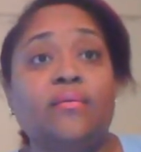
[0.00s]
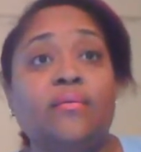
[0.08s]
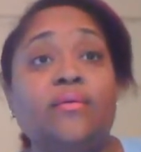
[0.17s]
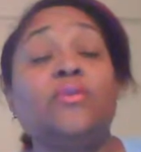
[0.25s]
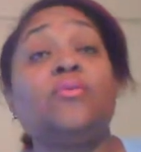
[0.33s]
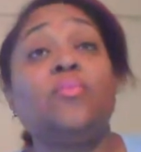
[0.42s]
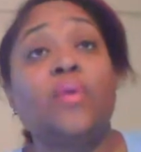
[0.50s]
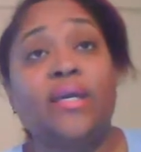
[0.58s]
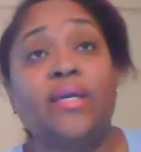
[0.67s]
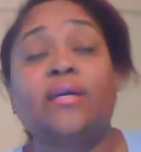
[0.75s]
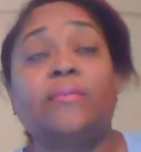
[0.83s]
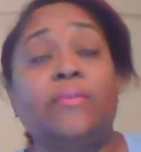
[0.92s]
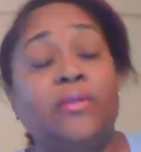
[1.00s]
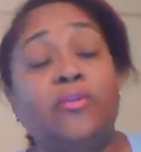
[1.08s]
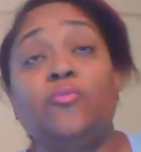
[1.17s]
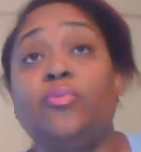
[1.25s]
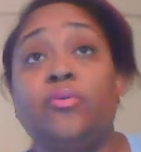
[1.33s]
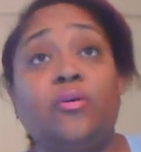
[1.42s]
you wake up and
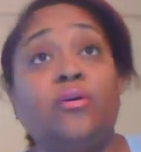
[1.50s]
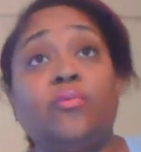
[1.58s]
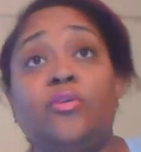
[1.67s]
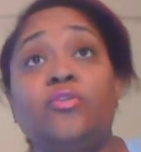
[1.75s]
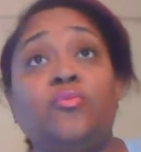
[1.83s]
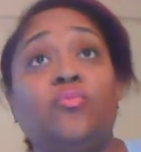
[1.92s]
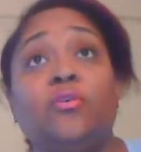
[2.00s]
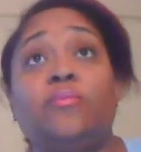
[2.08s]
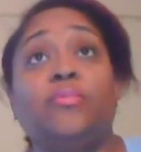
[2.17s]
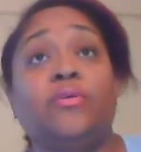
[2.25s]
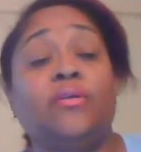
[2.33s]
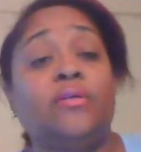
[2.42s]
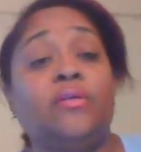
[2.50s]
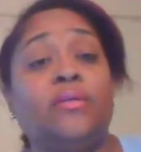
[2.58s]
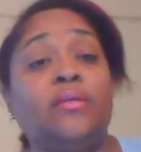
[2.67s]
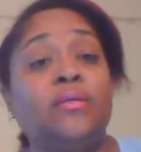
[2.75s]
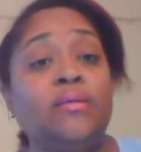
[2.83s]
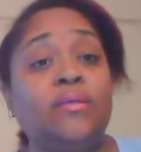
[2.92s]
you put on what you want to put
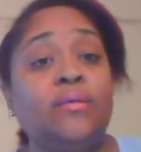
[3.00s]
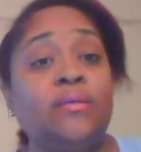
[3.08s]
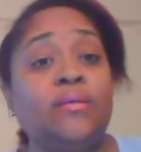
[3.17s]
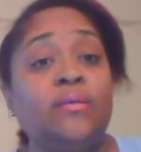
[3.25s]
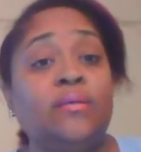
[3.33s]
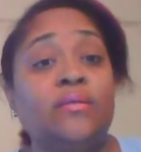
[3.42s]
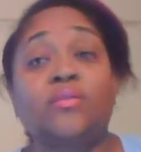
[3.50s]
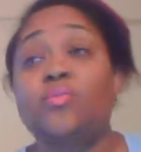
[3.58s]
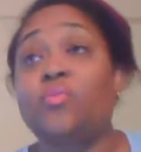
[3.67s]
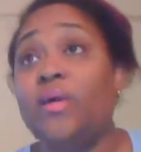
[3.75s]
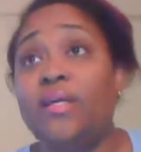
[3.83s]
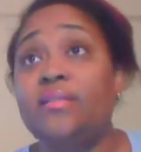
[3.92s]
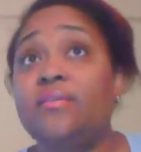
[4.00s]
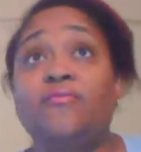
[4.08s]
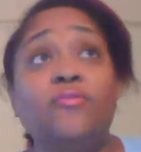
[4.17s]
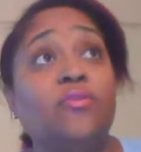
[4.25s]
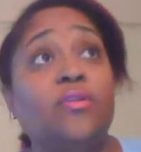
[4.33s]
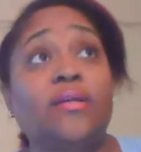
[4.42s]
on. Sweats,
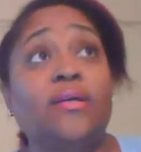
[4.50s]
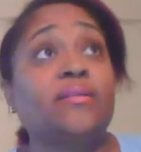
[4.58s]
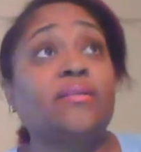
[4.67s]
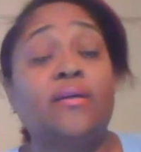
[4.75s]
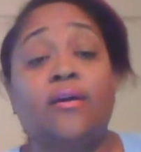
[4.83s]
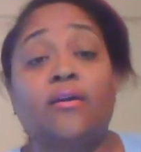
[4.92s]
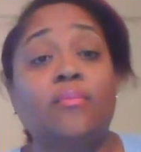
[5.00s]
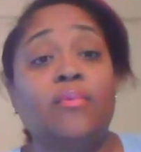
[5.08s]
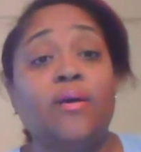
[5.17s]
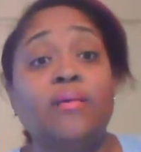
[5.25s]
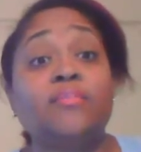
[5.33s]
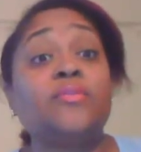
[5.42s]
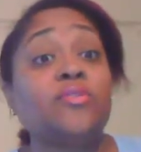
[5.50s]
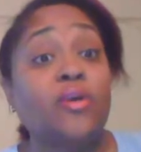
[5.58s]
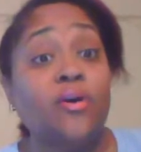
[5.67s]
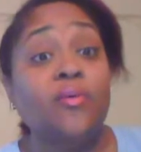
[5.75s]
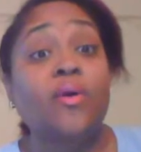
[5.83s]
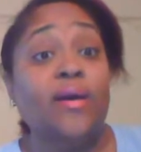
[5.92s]
if you look like a soccer mom,
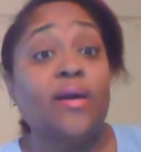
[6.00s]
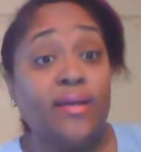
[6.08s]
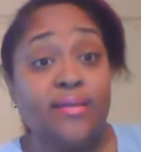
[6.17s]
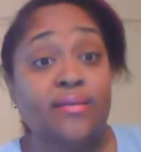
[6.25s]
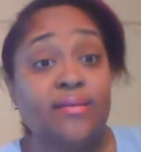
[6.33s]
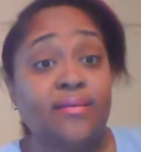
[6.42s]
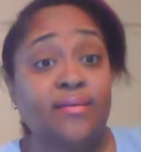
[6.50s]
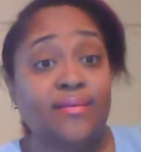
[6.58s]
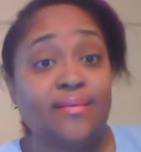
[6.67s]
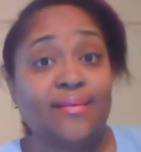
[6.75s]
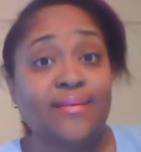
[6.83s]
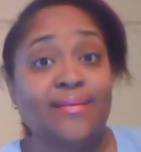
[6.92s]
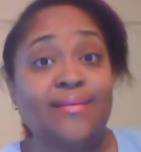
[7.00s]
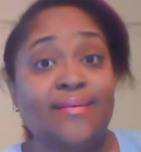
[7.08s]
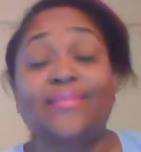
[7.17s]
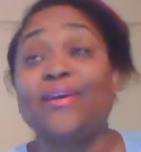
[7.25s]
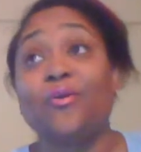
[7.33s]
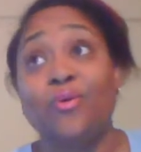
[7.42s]
so what?
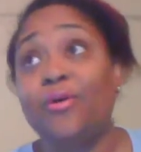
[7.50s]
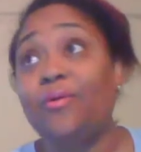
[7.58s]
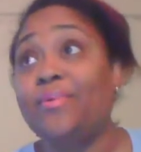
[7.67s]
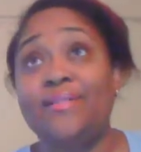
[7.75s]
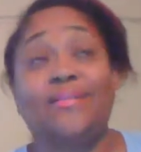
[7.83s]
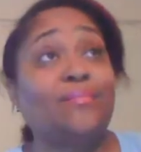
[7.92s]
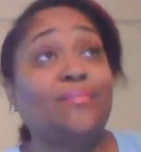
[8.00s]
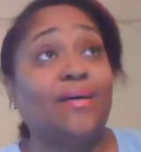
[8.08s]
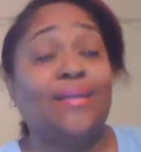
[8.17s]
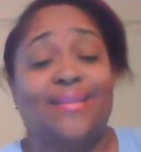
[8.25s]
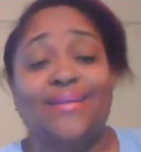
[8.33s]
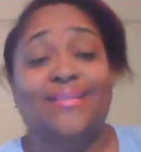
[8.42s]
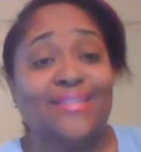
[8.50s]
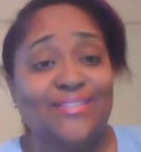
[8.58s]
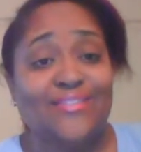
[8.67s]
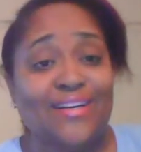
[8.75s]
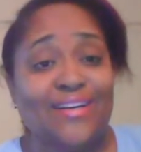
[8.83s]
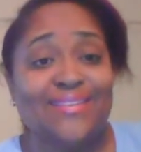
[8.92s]
There will be somebody that's
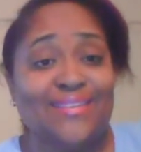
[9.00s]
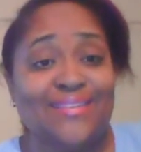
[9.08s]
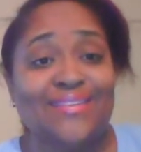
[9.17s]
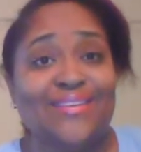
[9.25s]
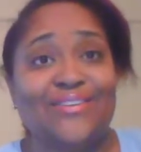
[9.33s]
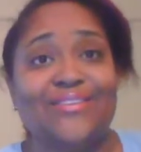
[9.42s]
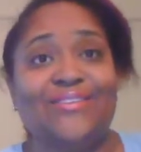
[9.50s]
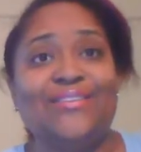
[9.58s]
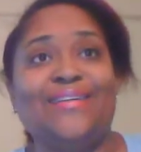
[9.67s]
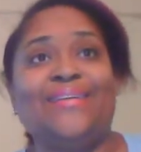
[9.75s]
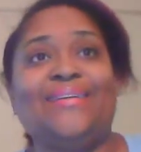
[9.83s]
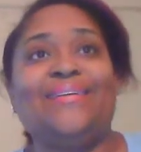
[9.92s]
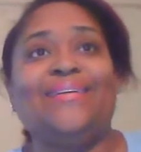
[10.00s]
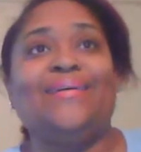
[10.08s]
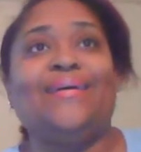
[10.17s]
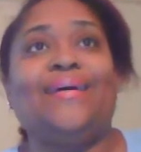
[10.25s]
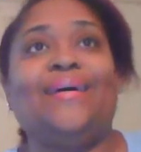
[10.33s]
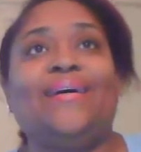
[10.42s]
attracted to you.
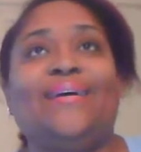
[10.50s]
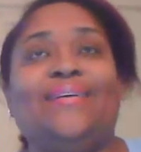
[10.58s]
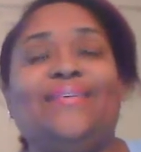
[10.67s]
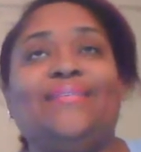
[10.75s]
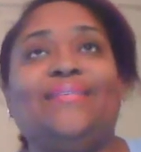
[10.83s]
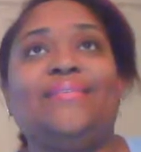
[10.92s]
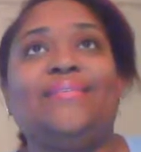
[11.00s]
Uh,